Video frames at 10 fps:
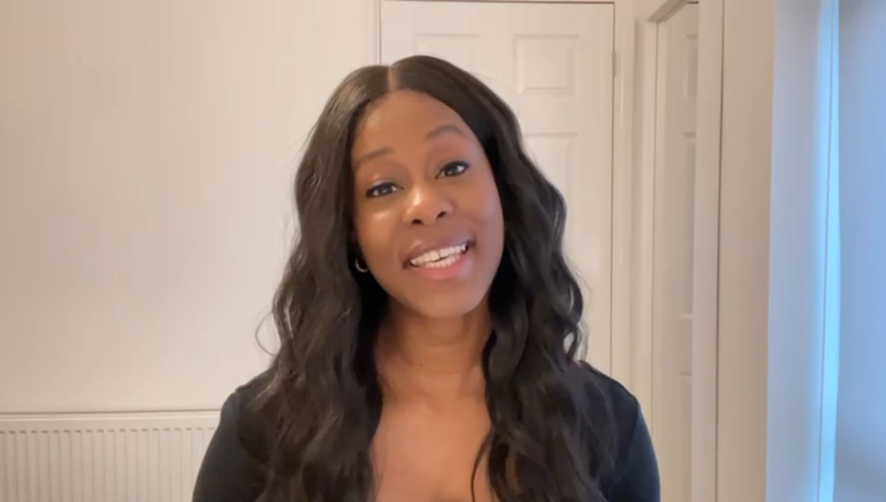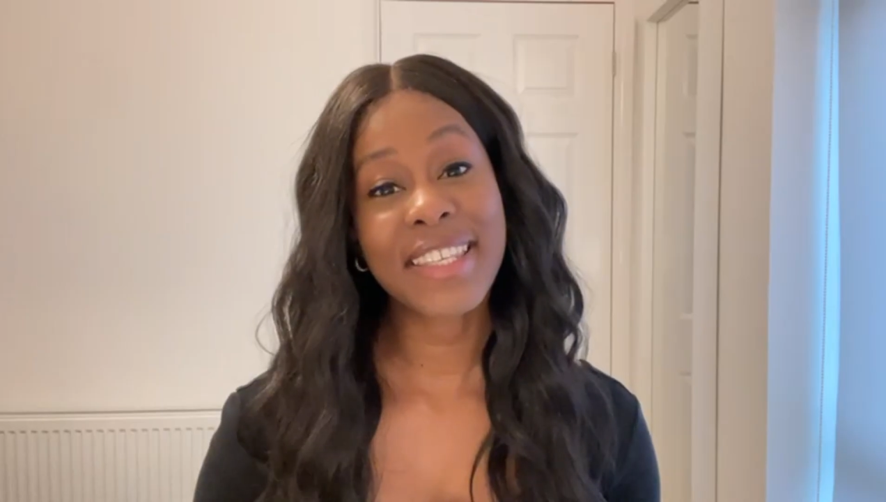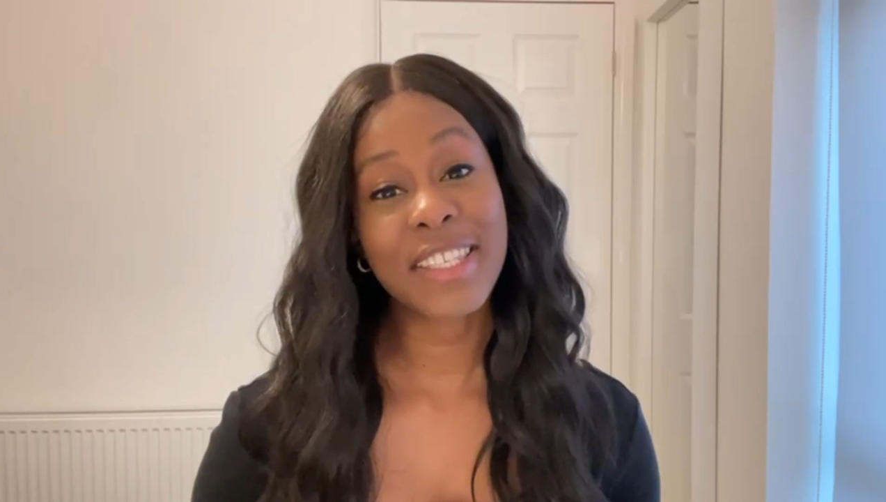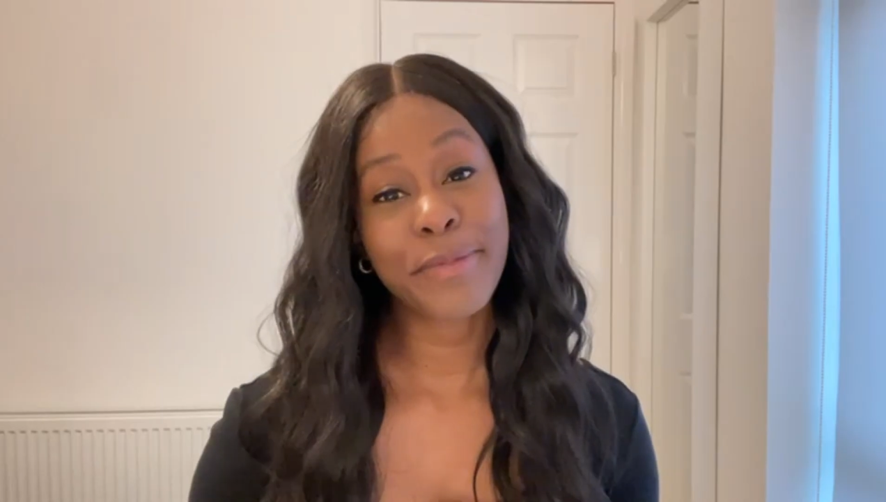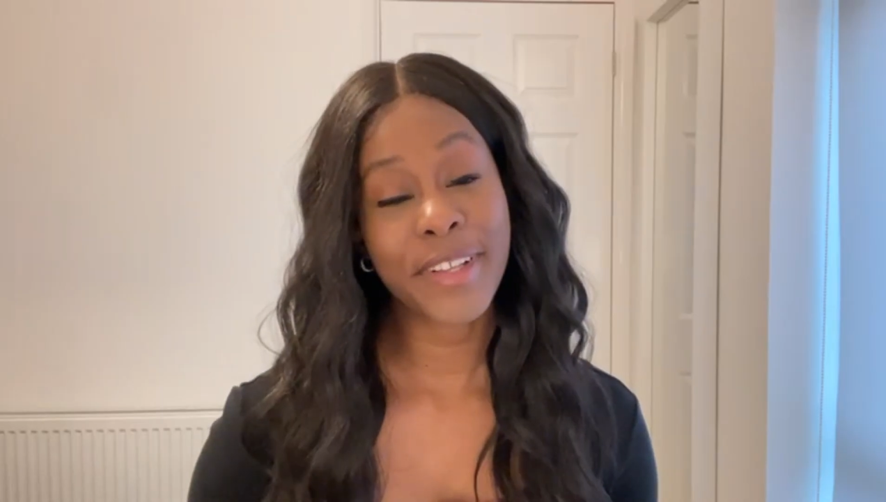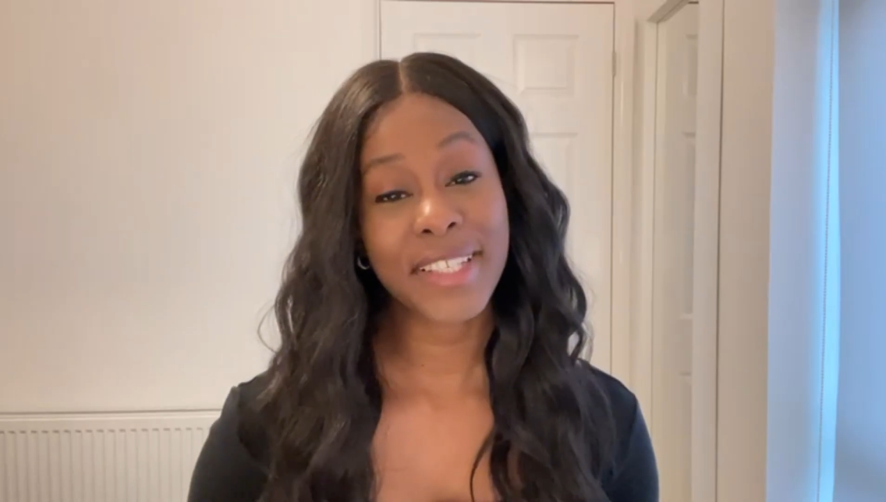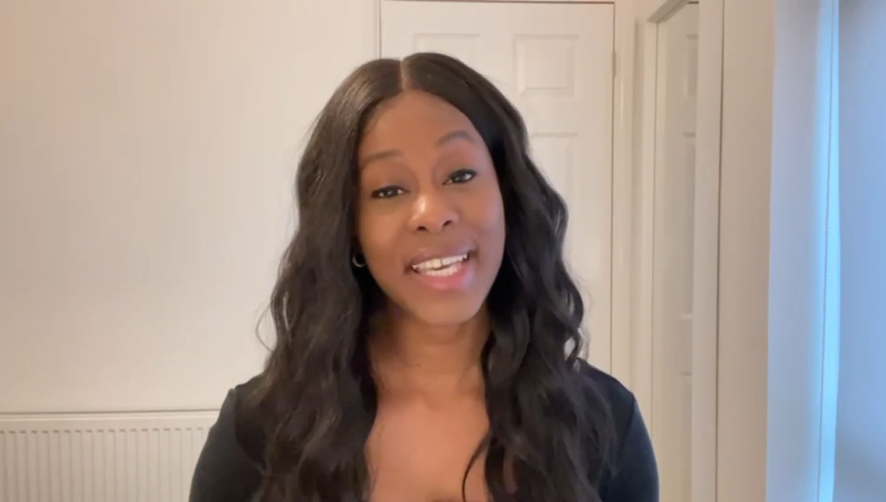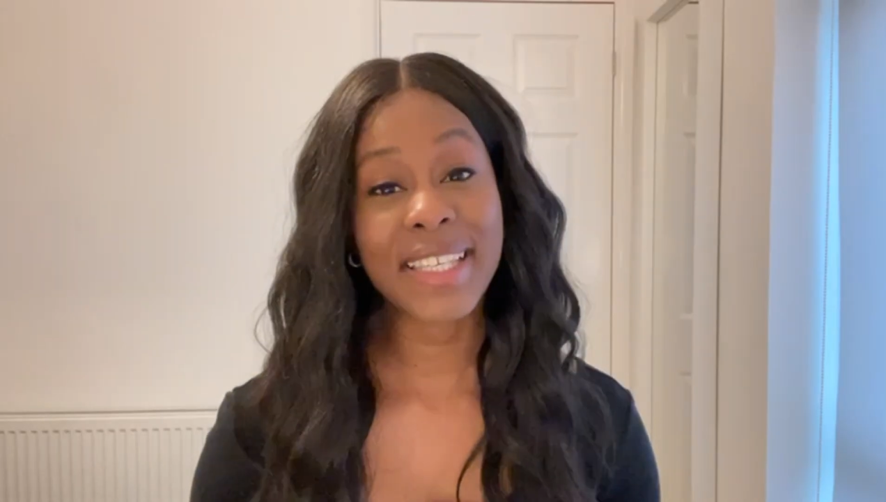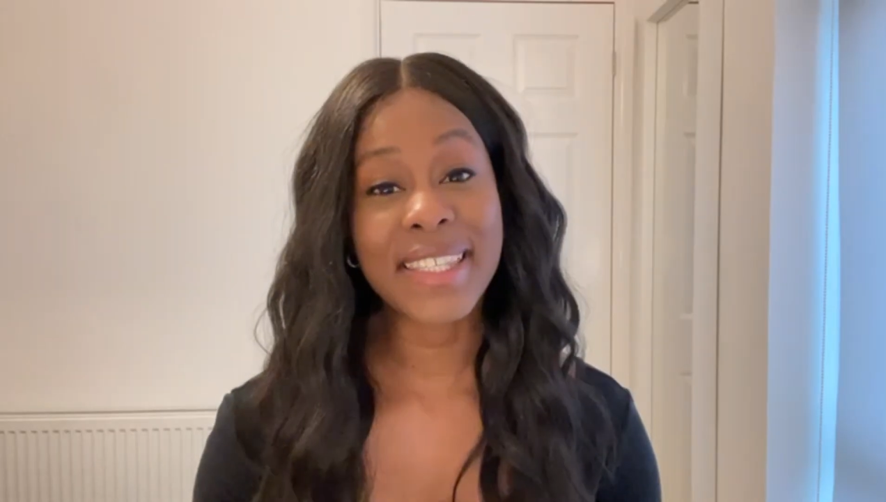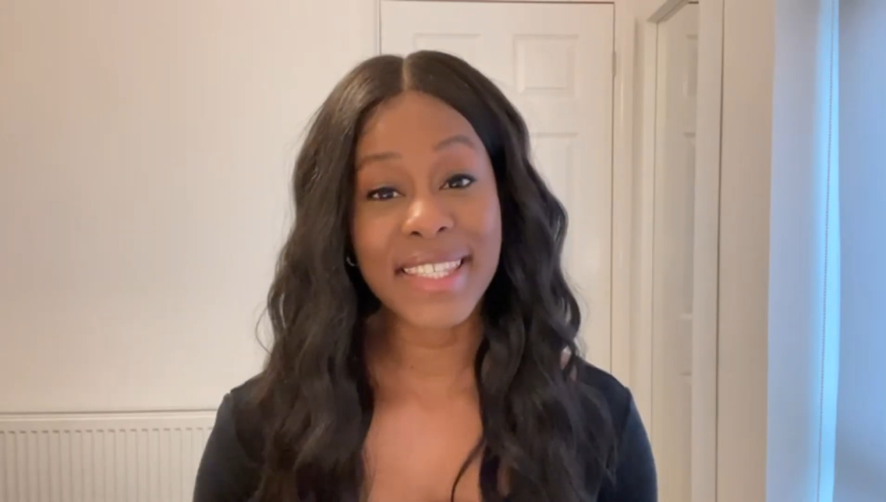is to build
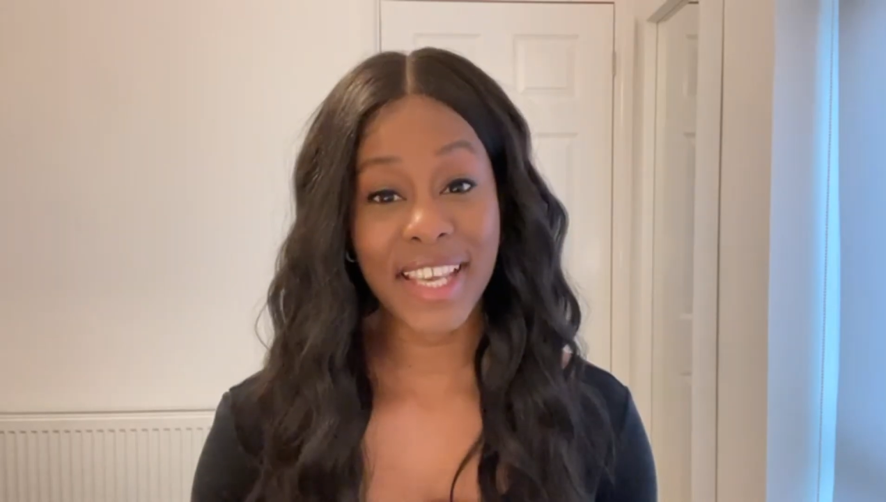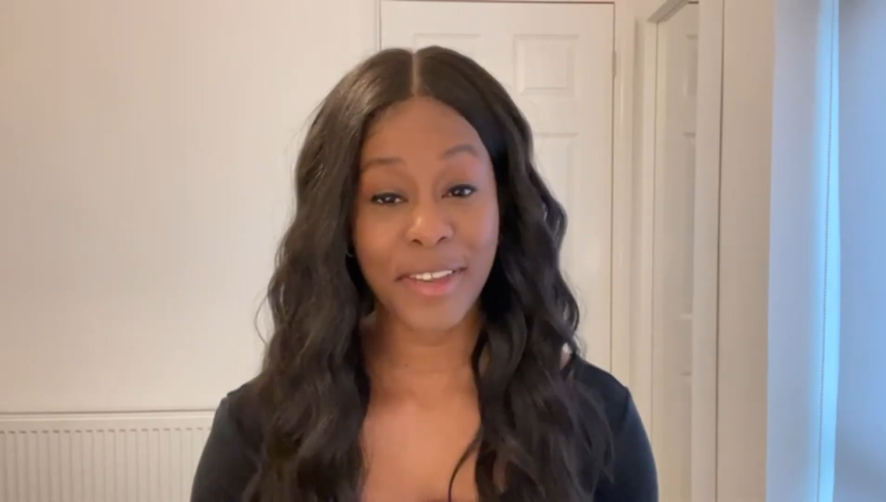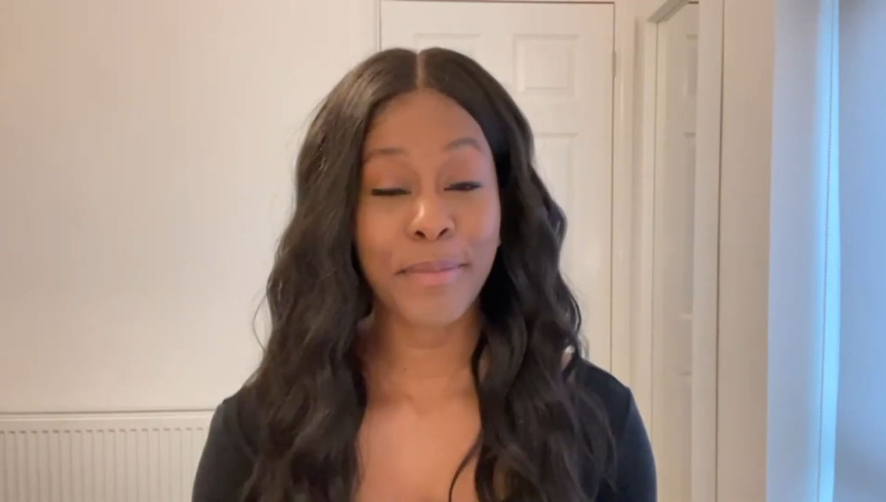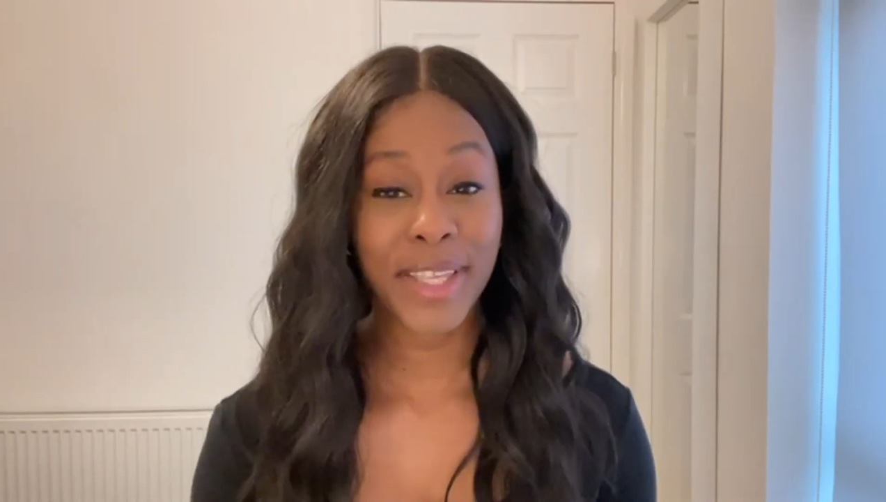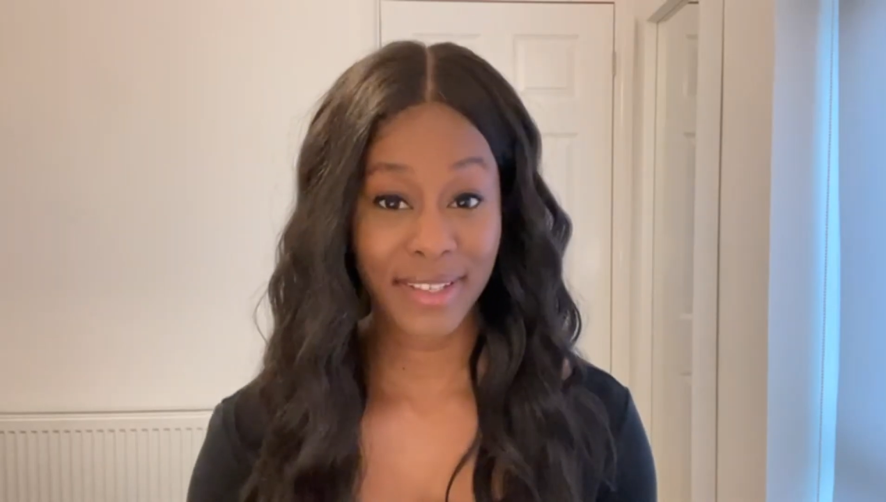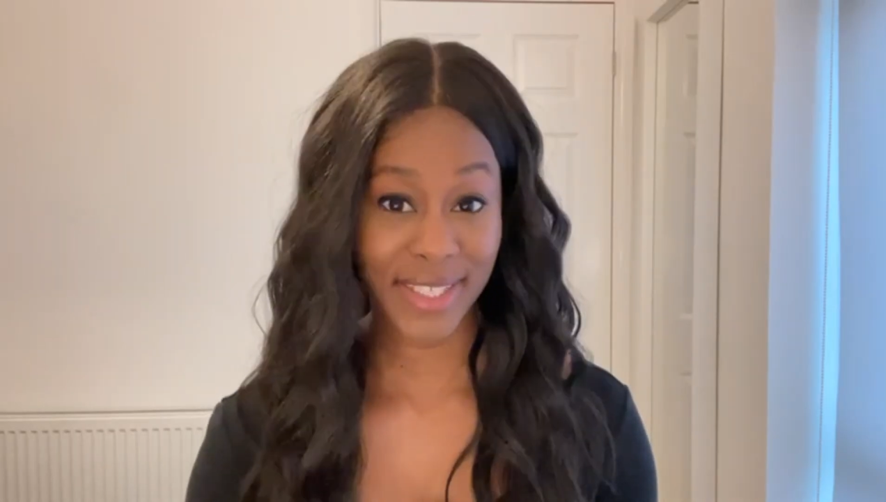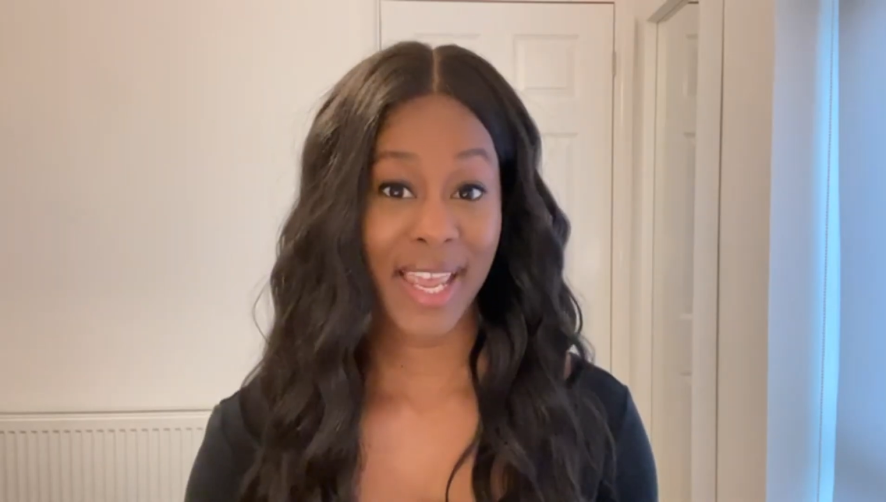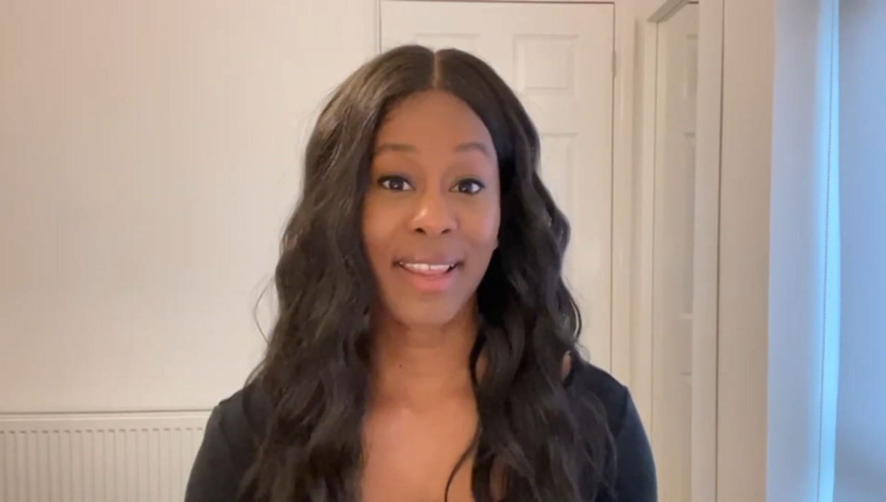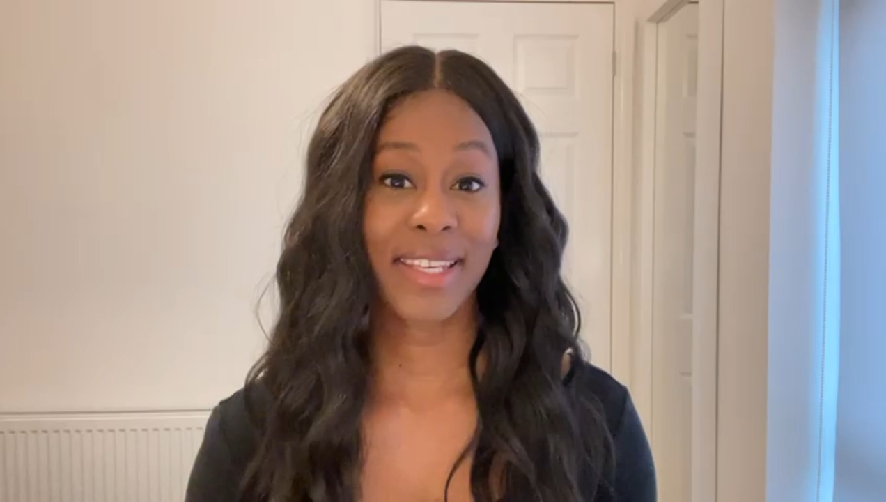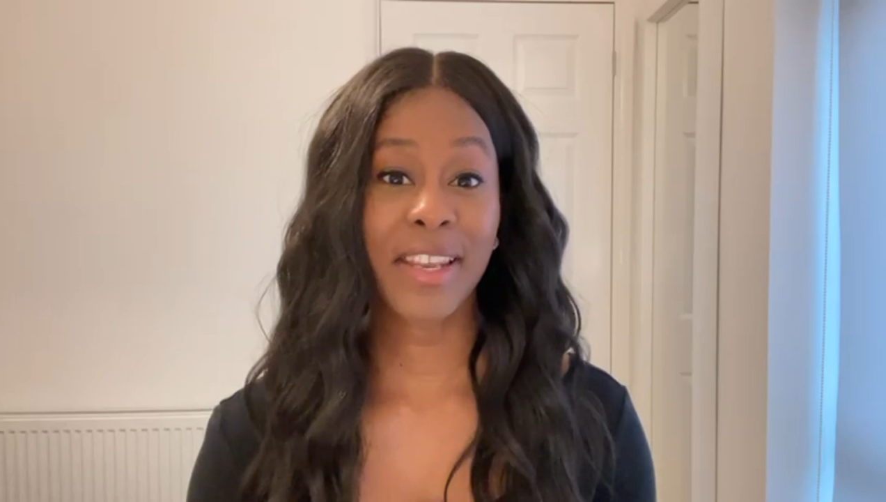excitement and